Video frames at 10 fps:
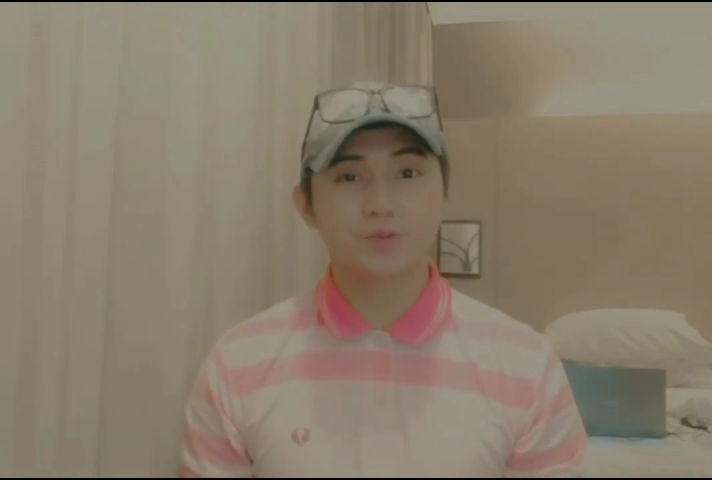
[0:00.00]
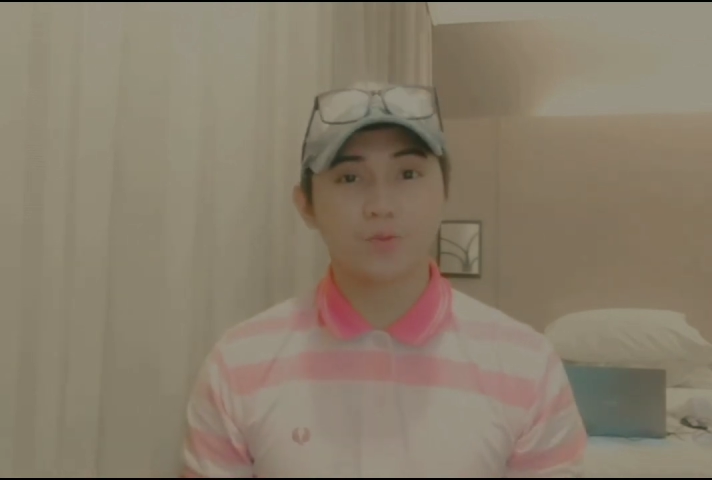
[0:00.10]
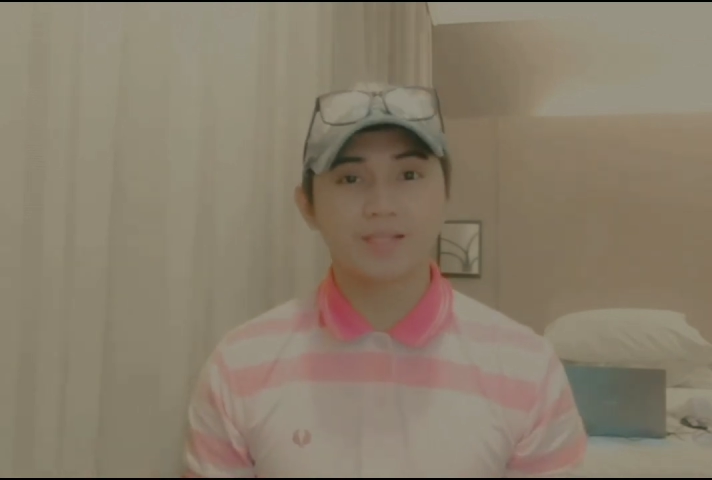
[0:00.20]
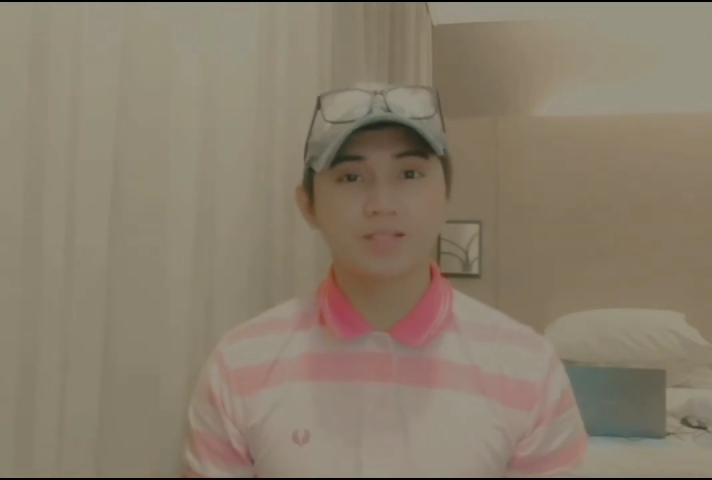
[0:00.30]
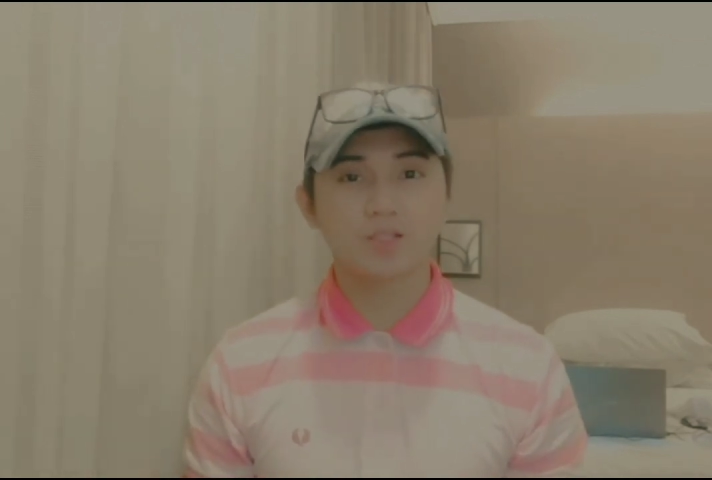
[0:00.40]

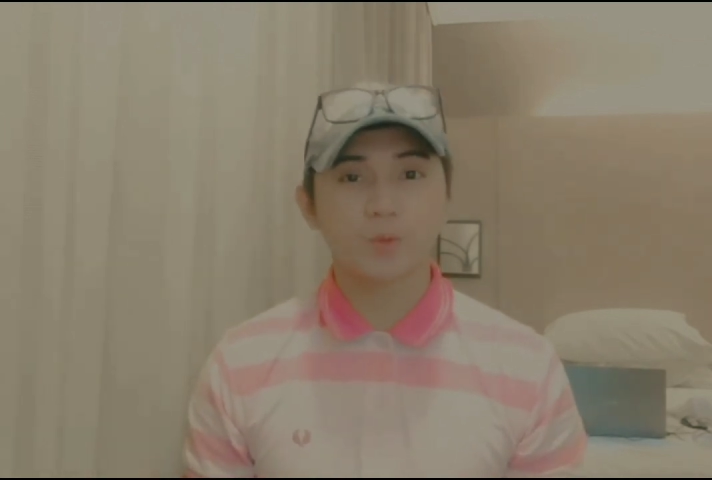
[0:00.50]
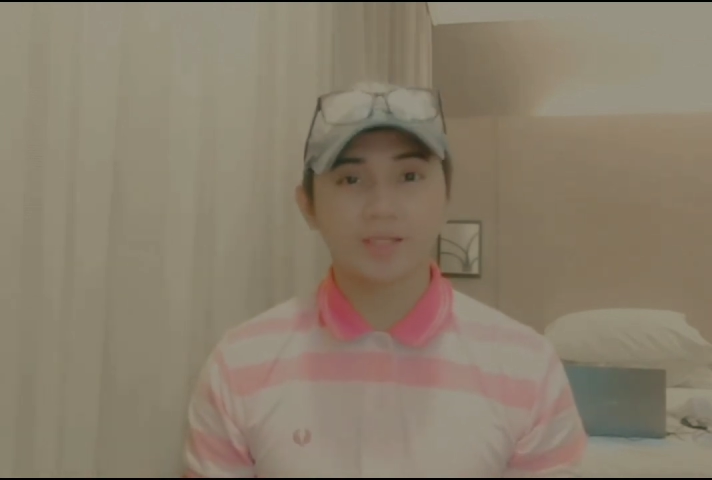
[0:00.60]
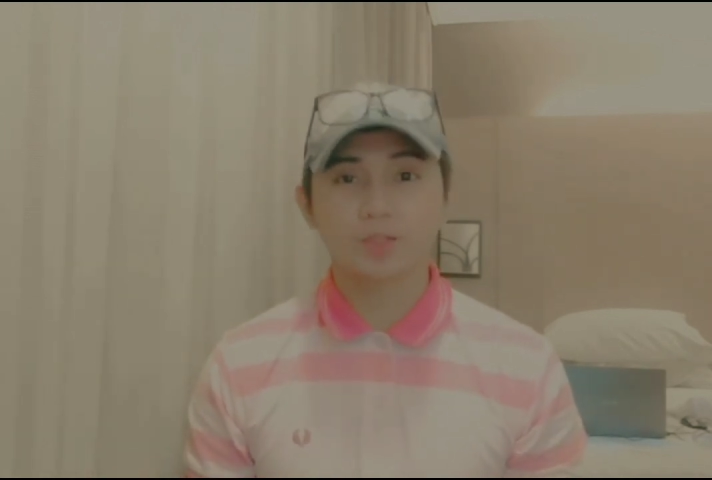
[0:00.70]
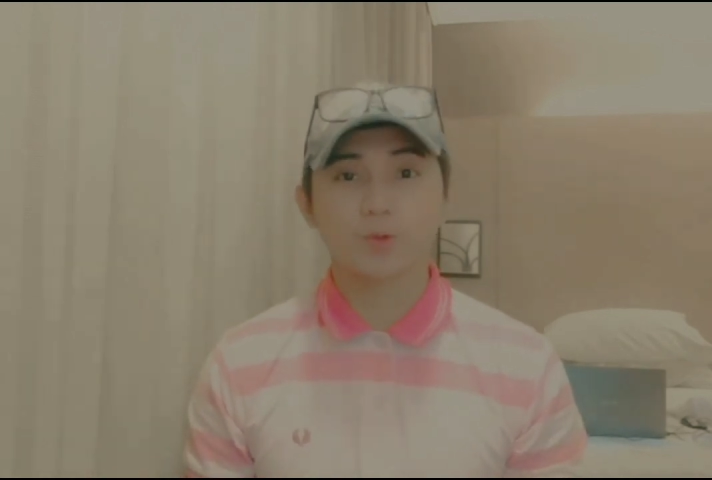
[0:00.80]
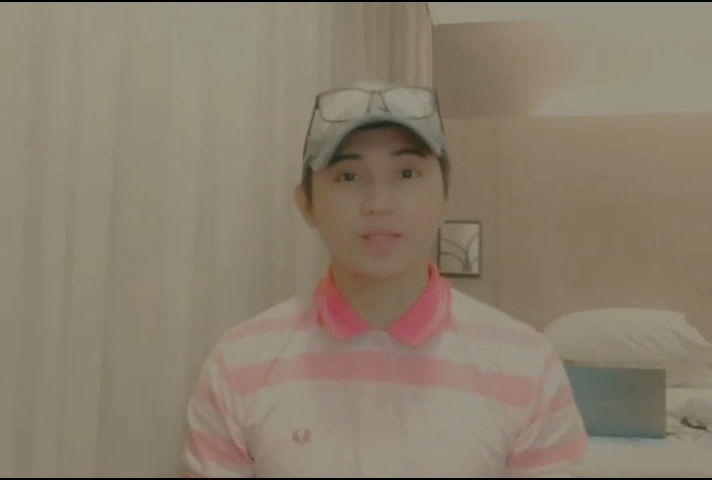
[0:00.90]
1,
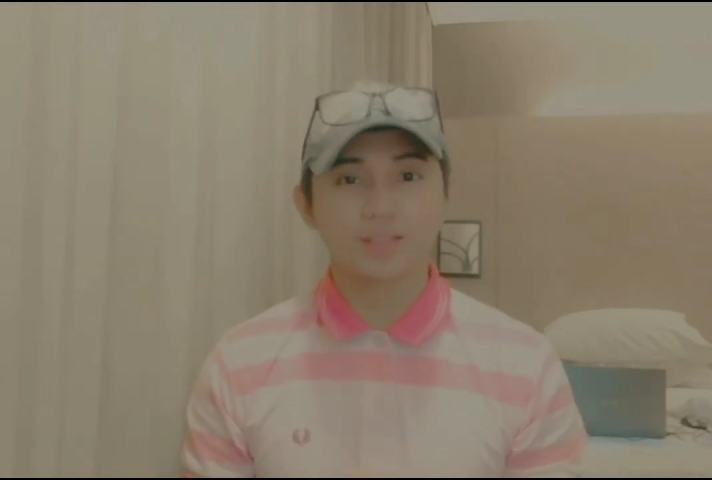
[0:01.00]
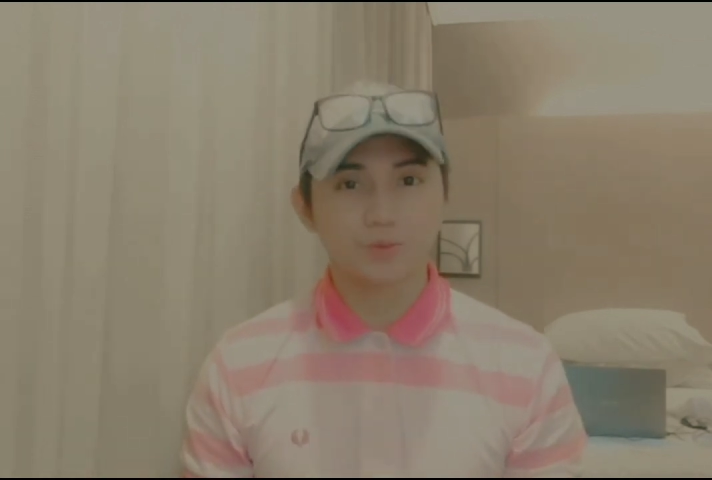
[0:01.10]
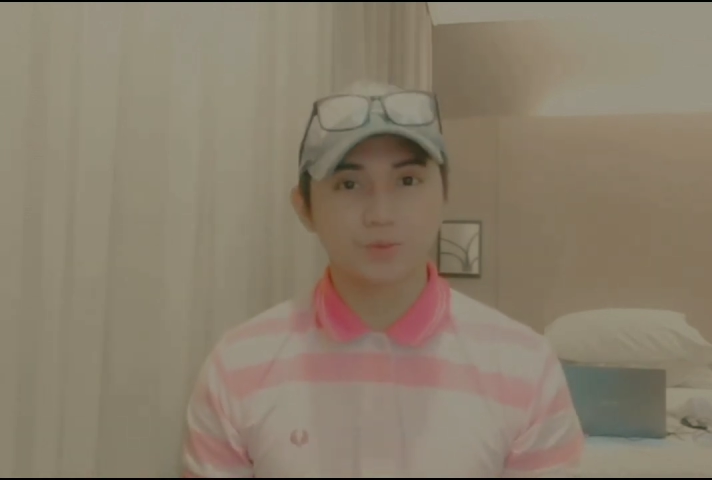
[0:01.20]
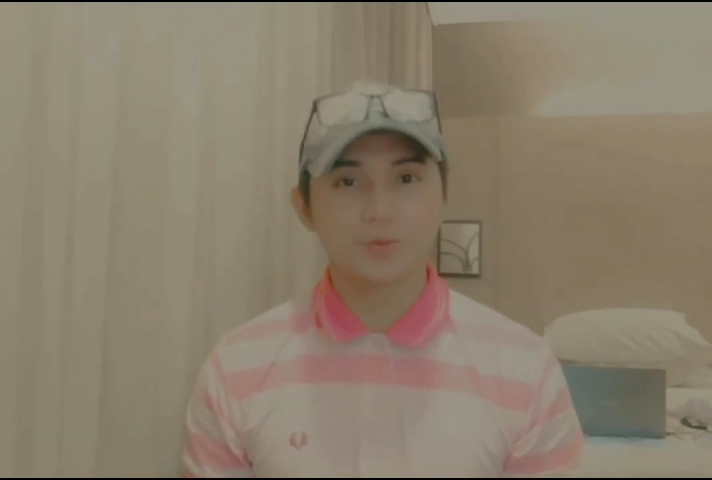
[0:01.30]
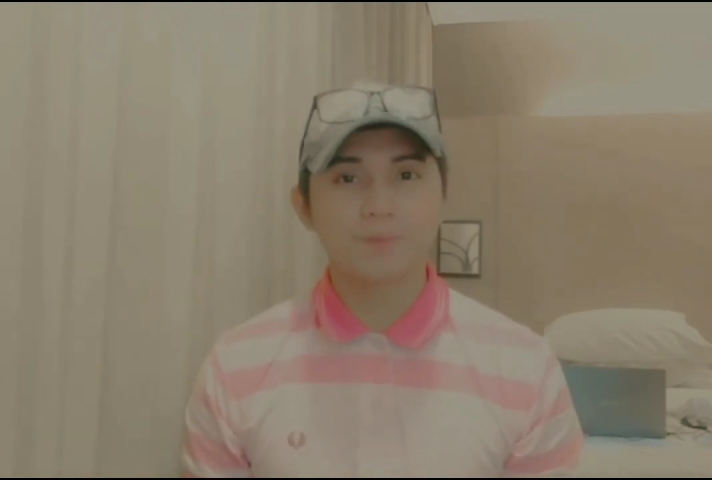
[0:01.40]

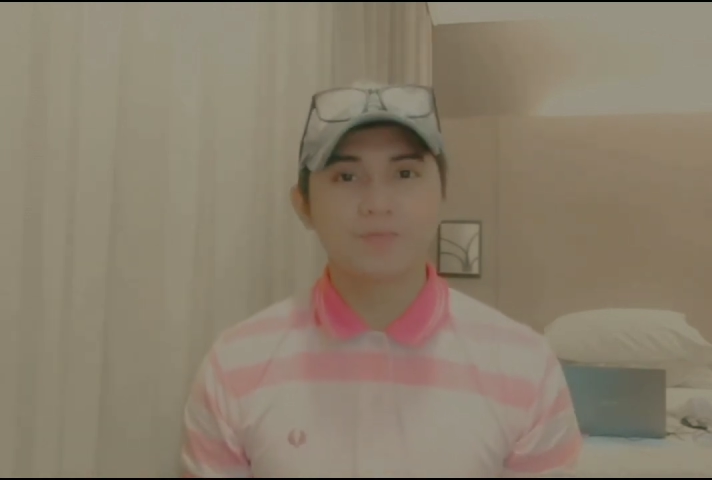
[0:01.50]
2022,